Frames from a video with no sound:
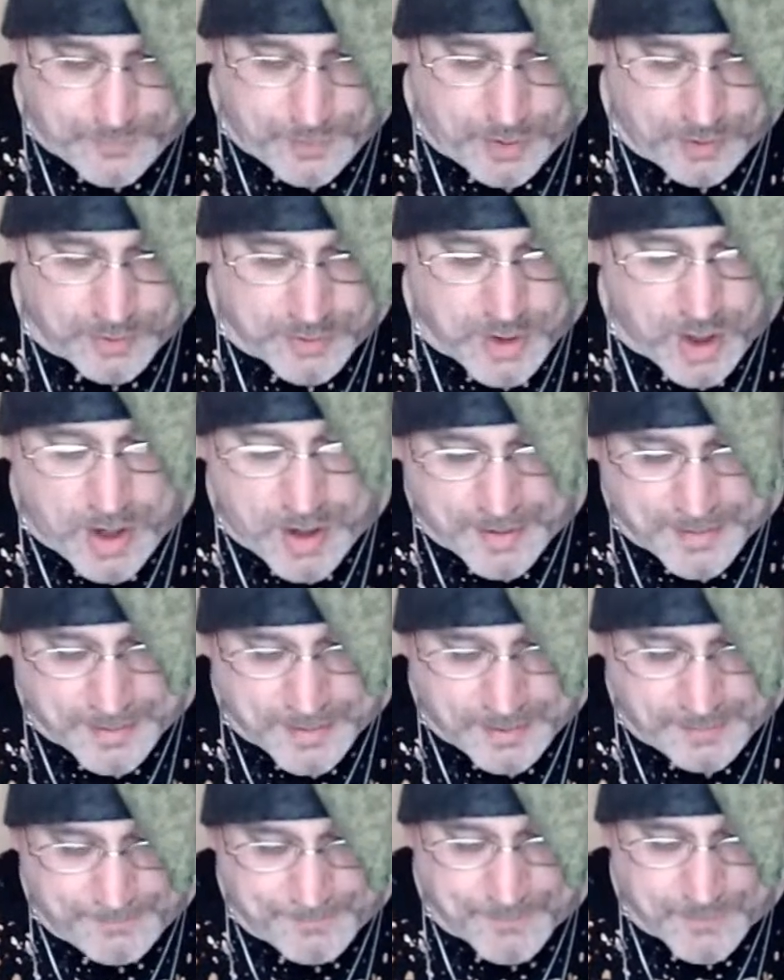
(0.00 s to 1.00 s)

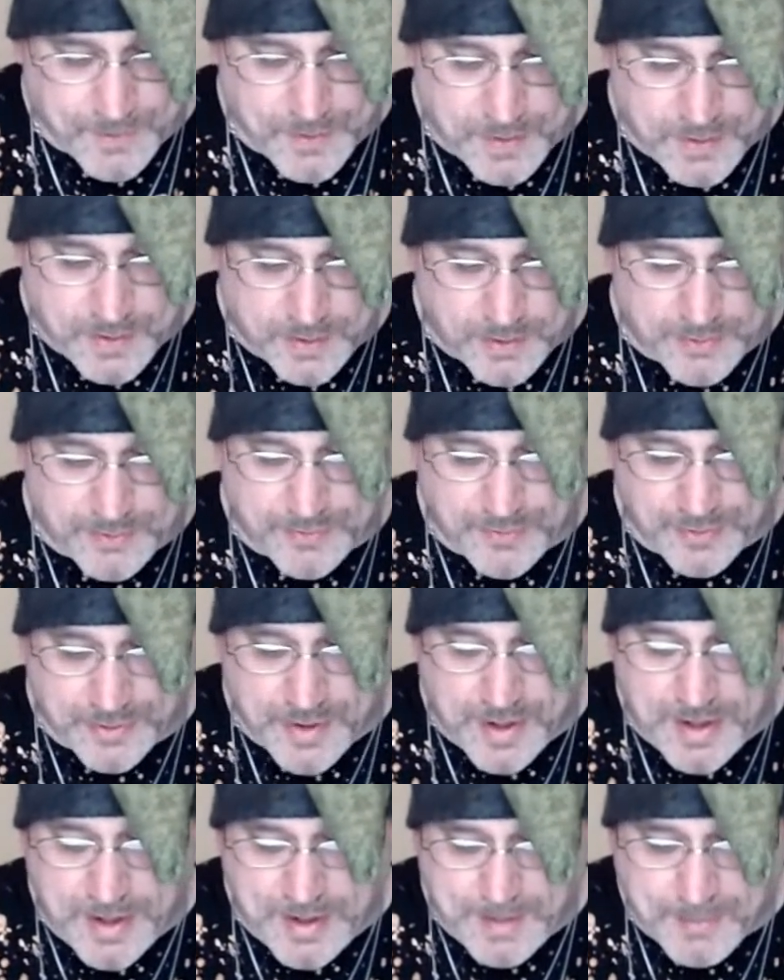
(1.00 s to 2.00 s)
is the
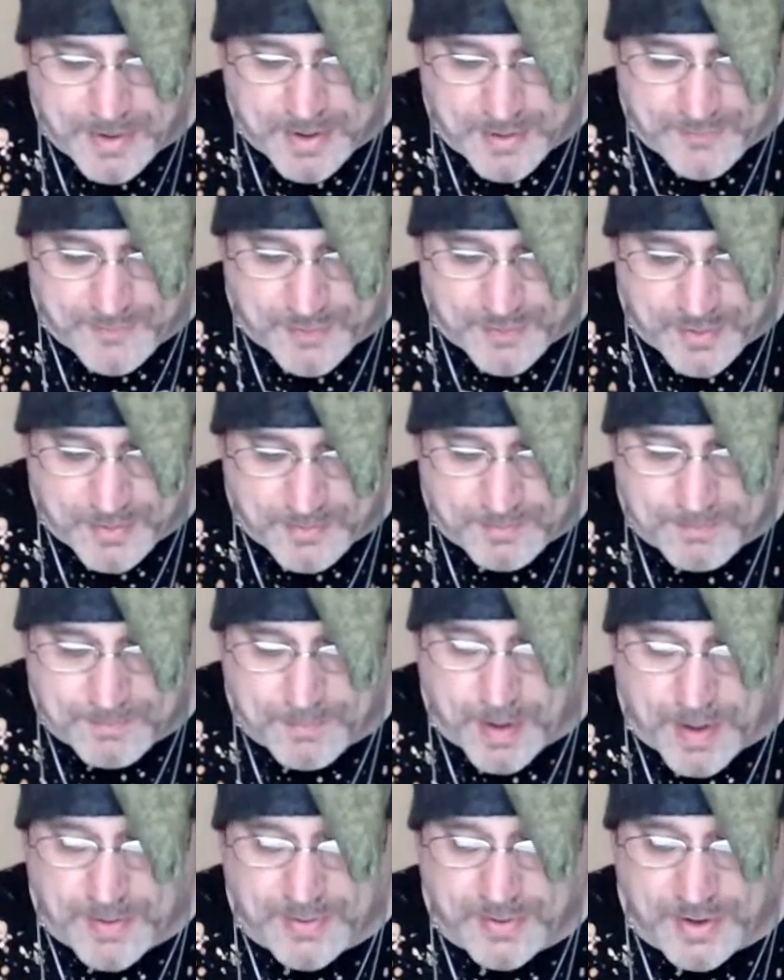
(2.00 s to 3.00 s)
name given
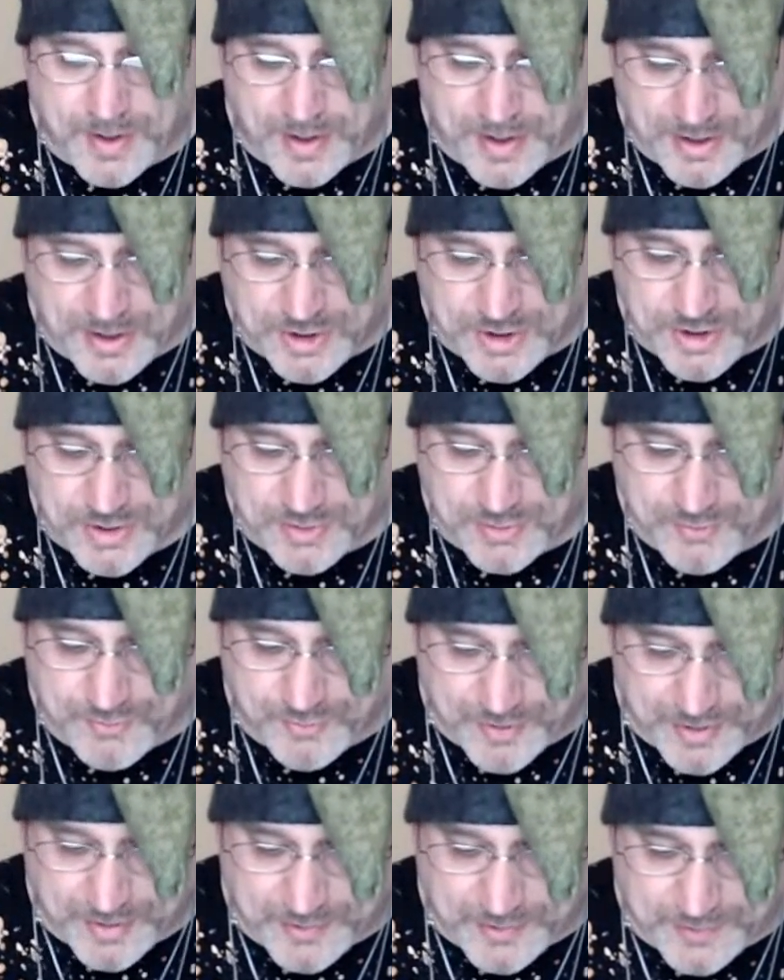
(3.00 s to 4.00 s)
by the ancient
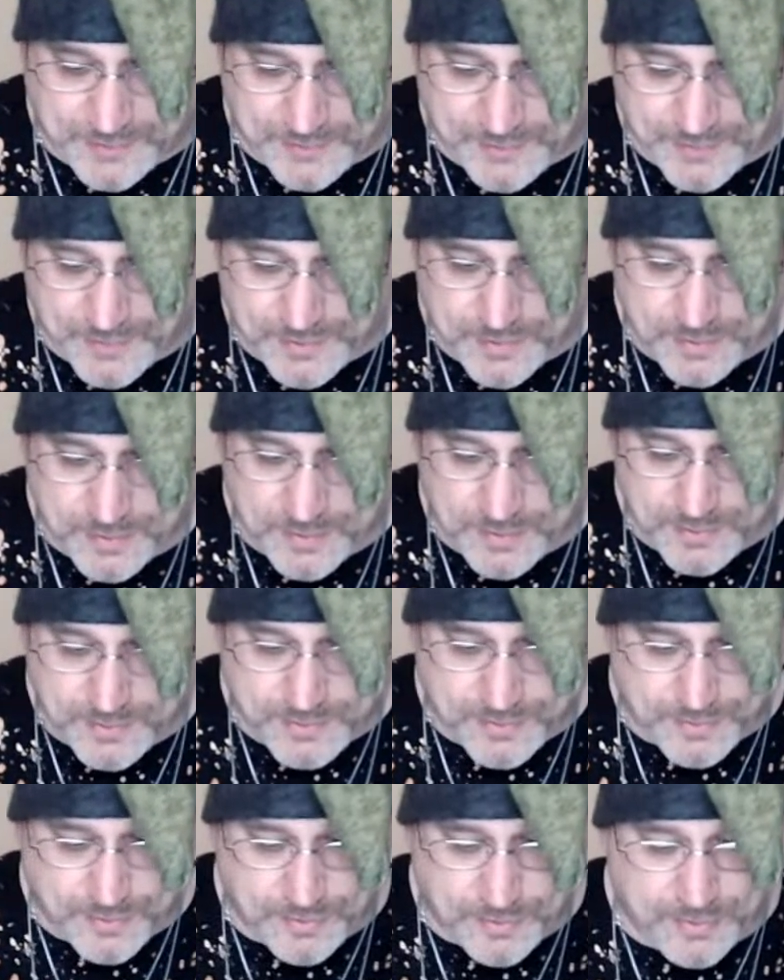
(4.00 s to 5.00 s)
Greeks
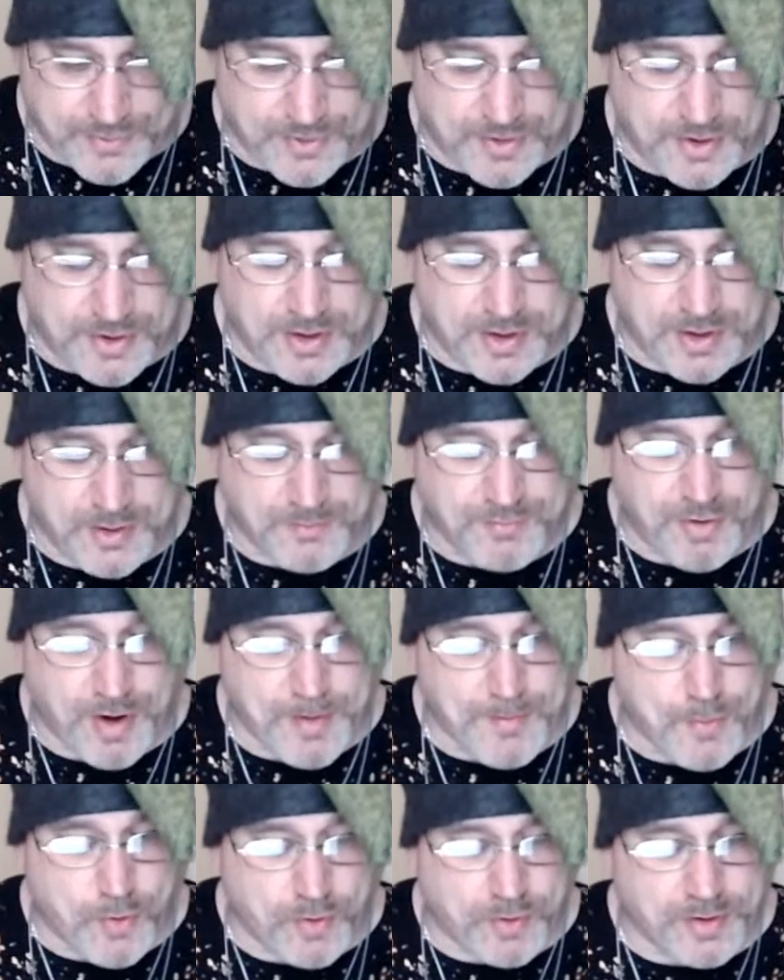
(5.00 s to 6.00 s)
to the
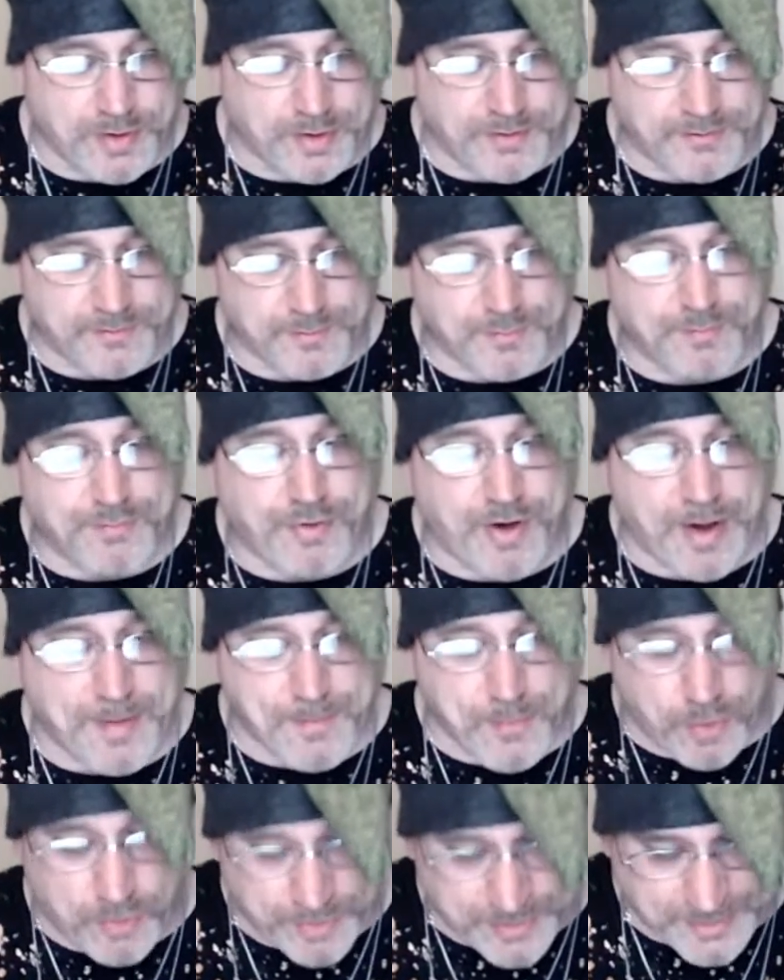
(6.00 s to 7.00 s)
primordial
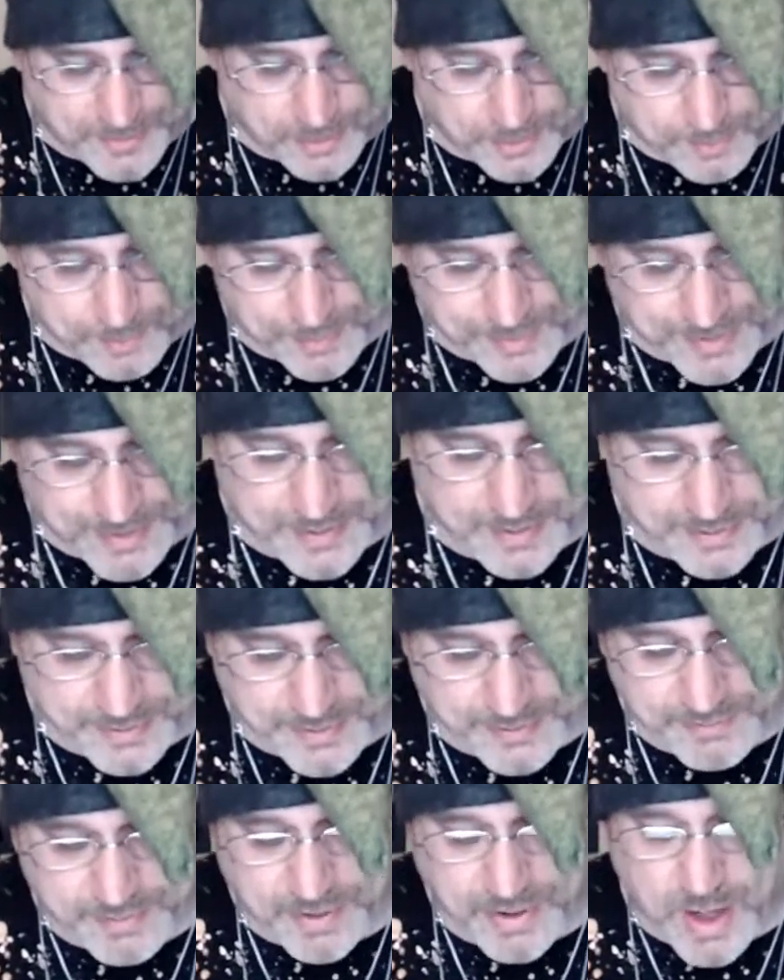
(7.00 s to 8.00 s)

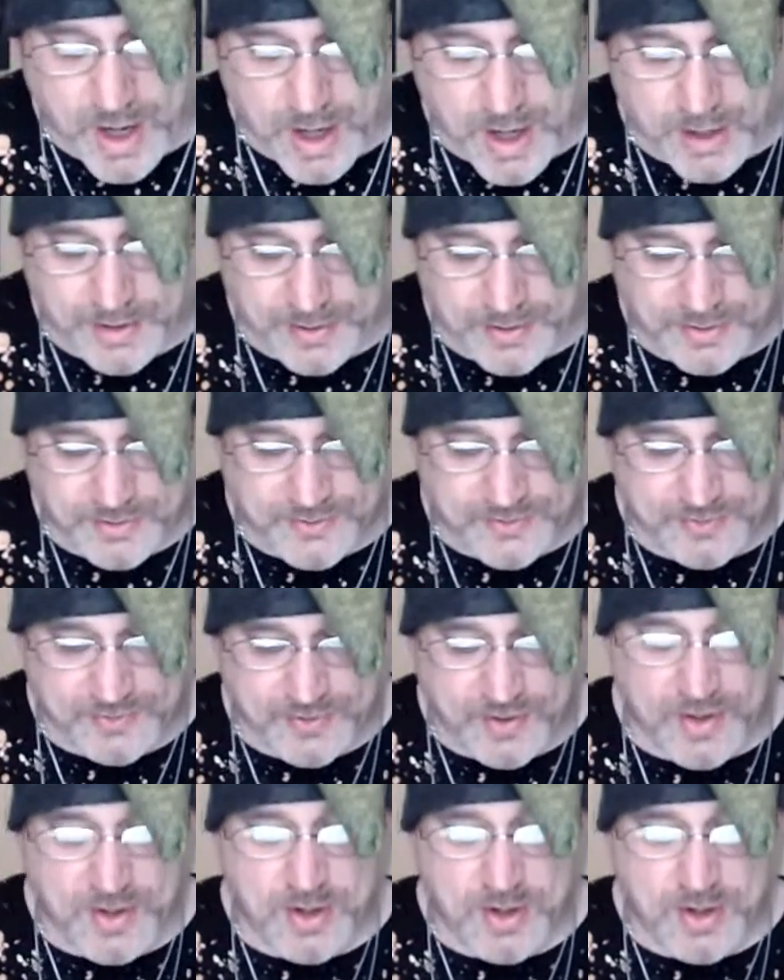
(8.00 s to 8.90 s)
planetary goddess